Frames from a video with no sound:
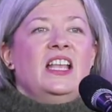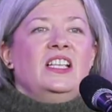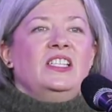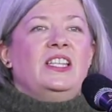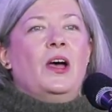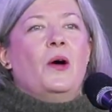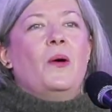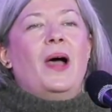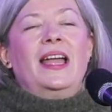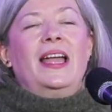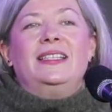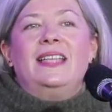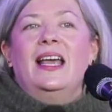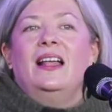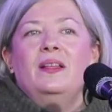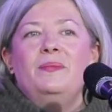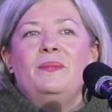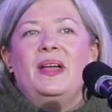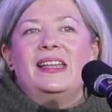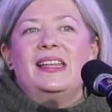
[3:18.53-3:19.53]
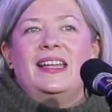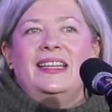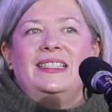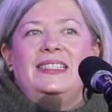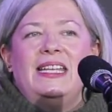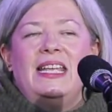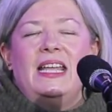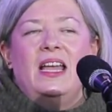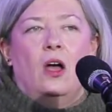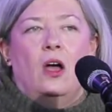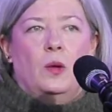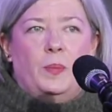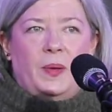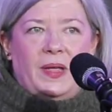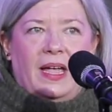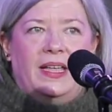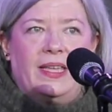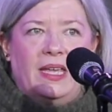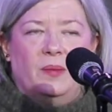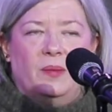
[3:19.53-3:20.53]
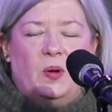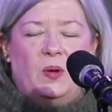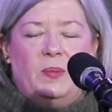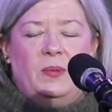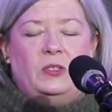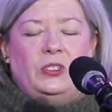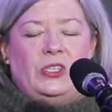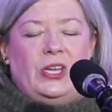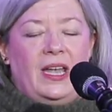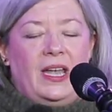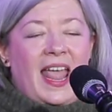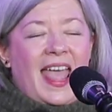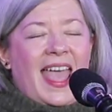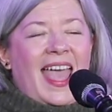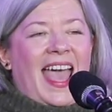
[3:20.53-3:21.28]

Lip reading: So I tell him my idea, hoping I get a promotion,